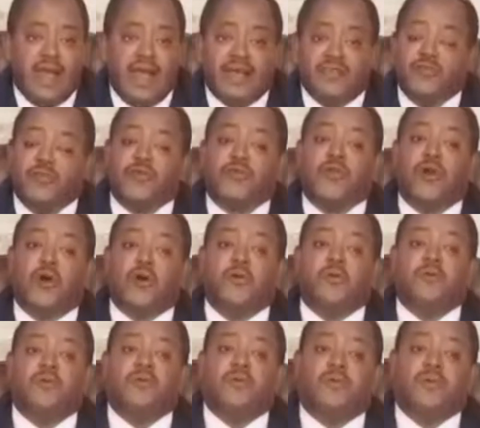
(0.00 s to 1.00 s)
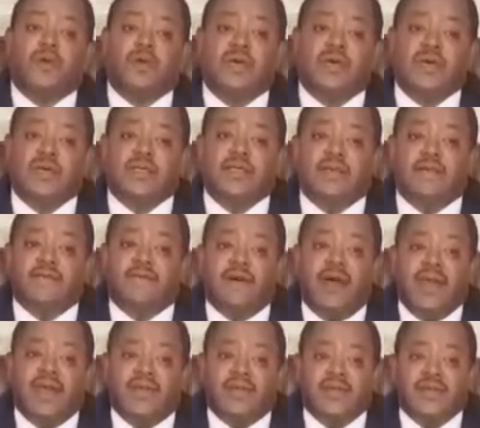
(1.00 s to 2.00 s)
As you know, the
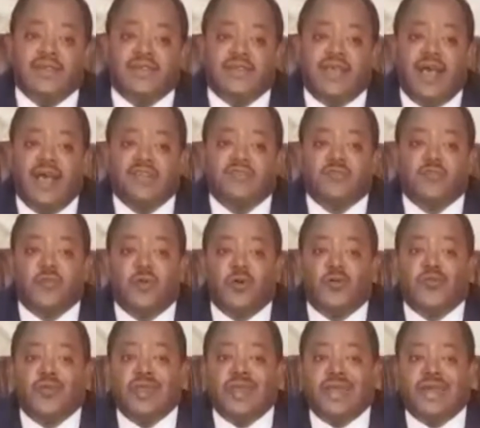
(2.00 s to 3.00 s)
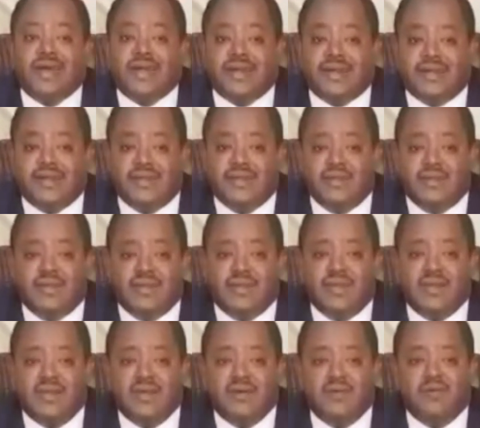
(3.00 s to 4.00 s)
virus has no regard
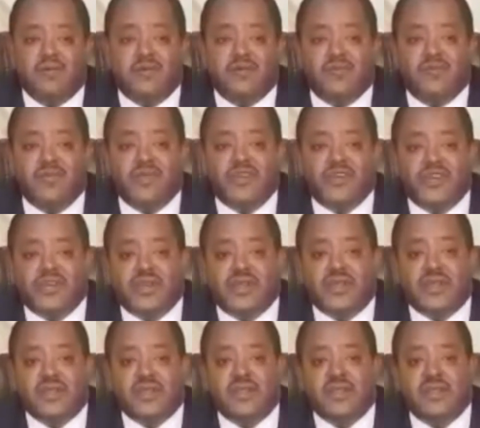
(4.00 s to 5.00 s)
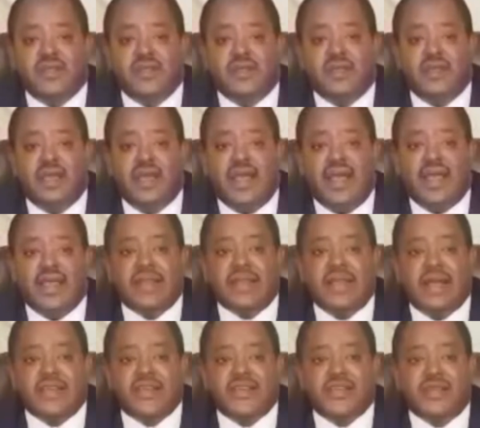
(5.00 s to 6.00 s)
for regional and
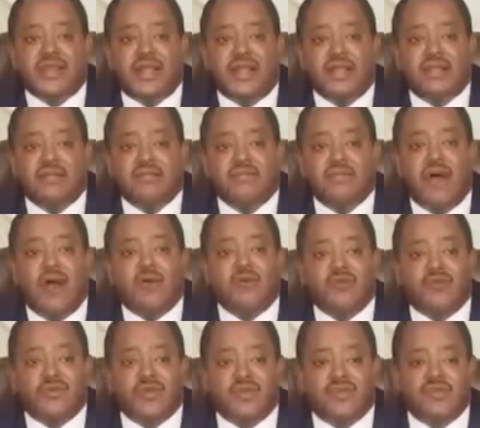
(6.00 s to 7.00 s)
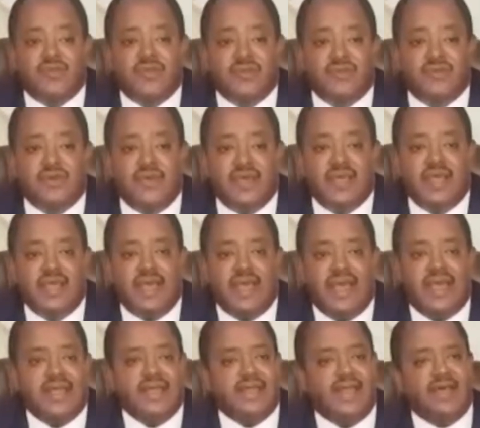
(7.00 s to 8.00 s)
national boundaries
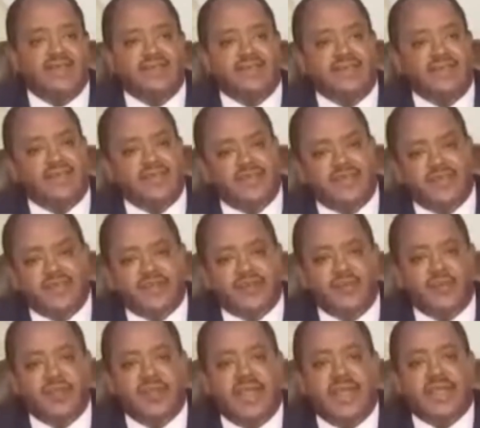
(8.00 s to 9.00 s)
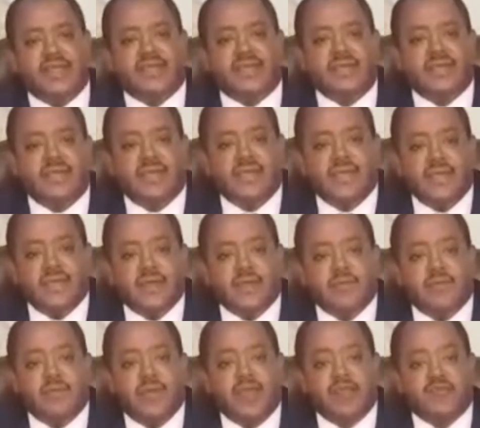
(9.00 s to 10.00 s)
and doesn't discriminate
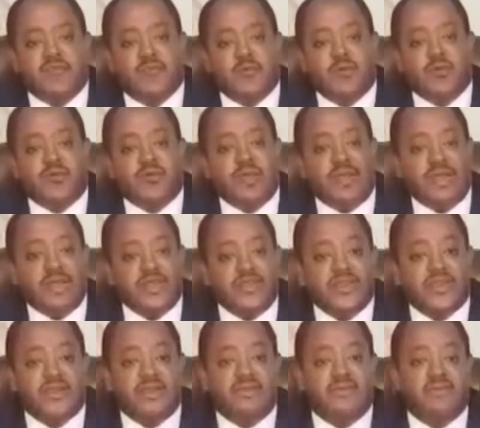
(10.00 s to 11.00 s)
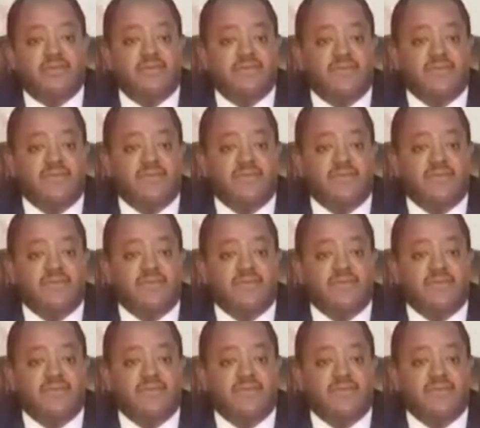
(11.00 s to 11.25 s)
based on religion,